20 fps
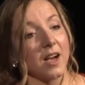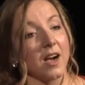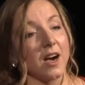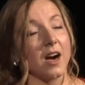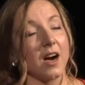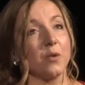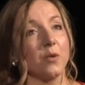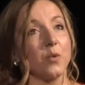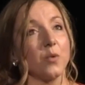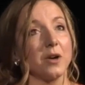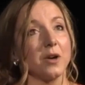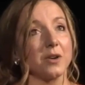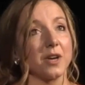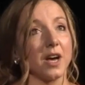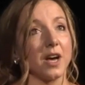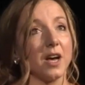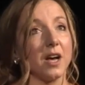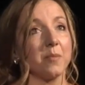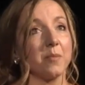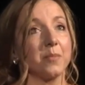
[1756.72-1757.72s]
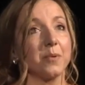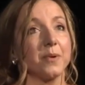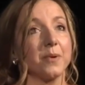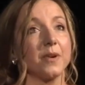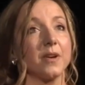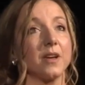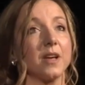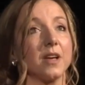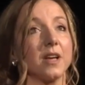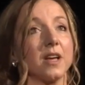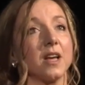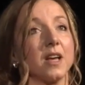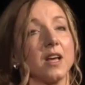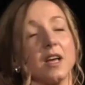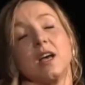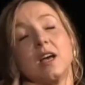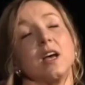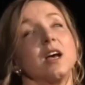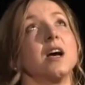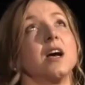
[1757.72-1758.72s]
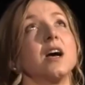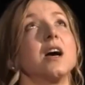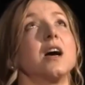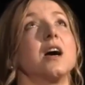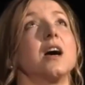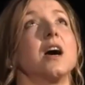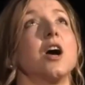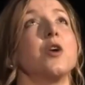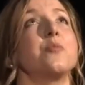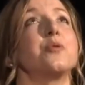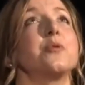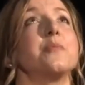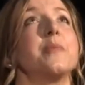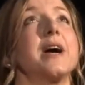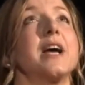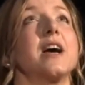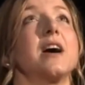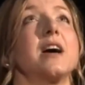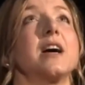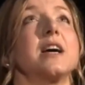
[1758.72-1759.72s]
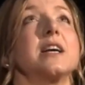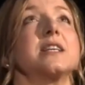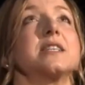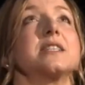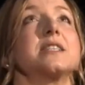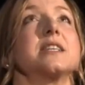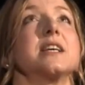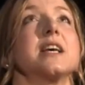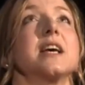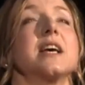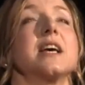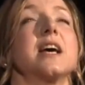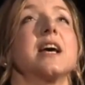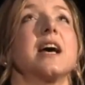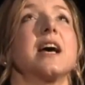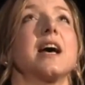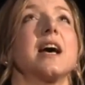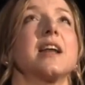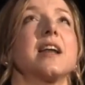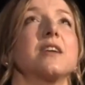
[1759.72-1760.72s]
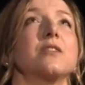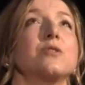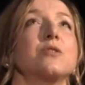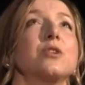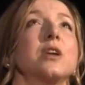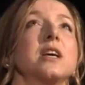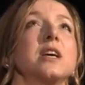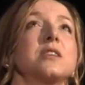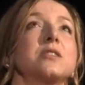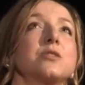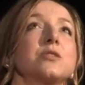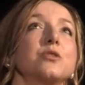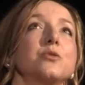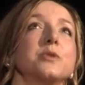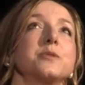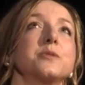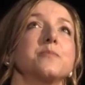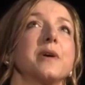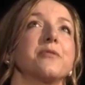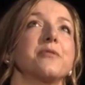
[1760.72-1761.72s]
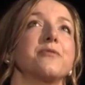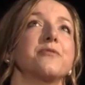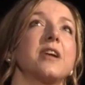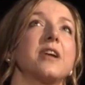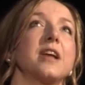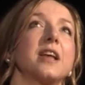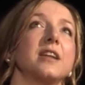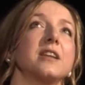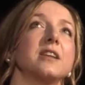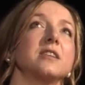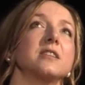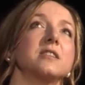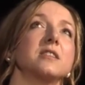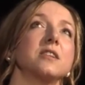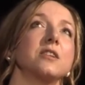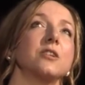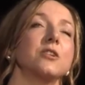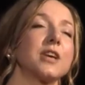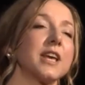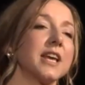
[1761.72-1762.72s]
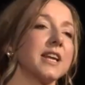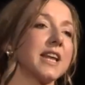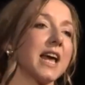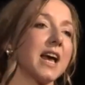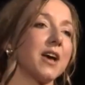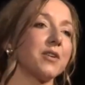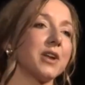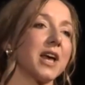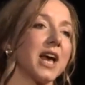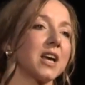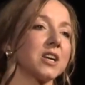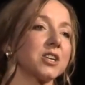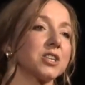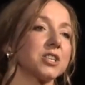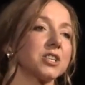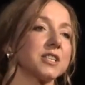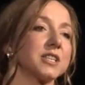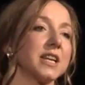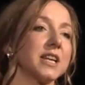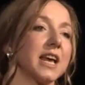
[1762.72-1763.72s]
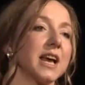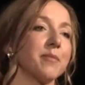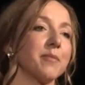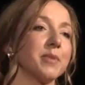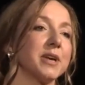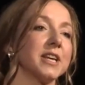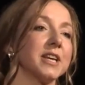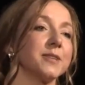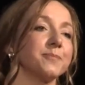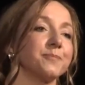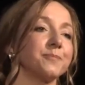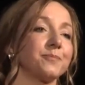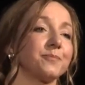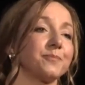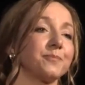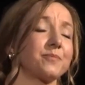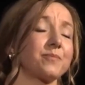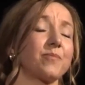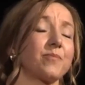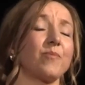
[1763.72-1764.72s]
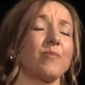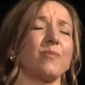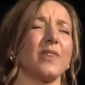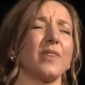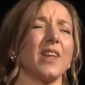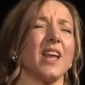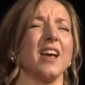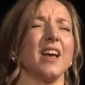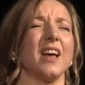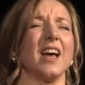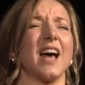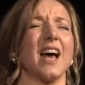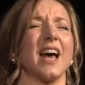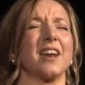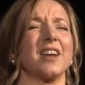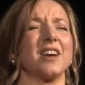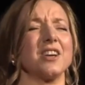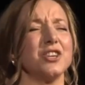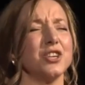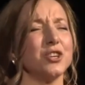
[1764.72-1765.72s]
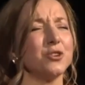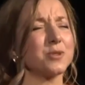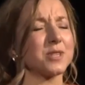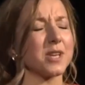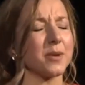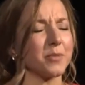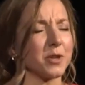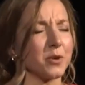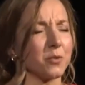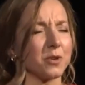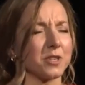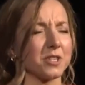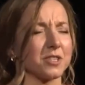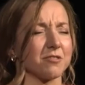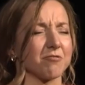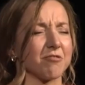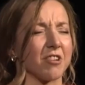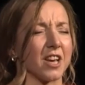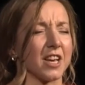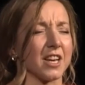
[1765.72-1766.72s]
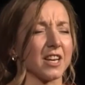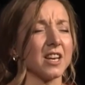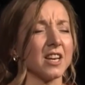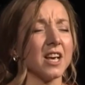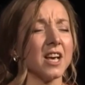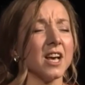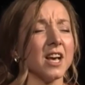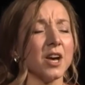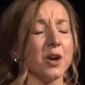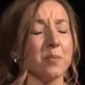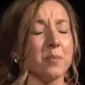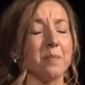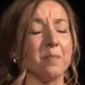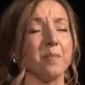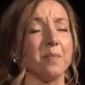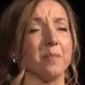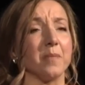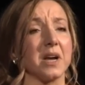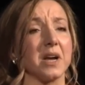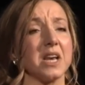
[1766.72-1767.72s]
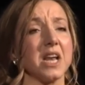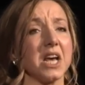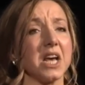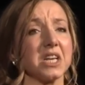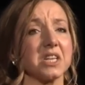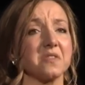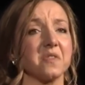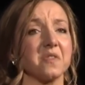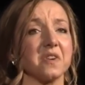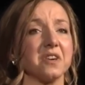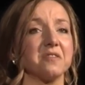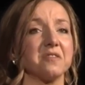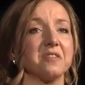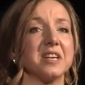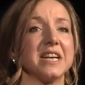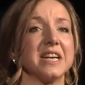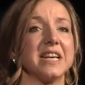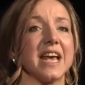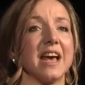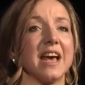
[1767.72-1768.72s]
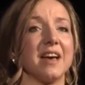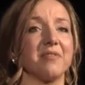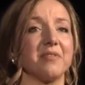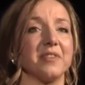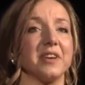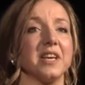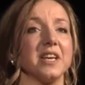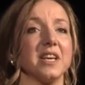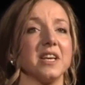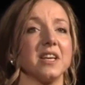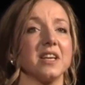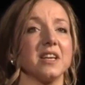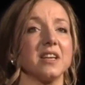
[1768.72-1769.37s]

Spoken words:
I woke up, opened my eyes, and all I saw was my friend looking down anxiously at me. And I knew something wasn't right. My legs felt really heavy.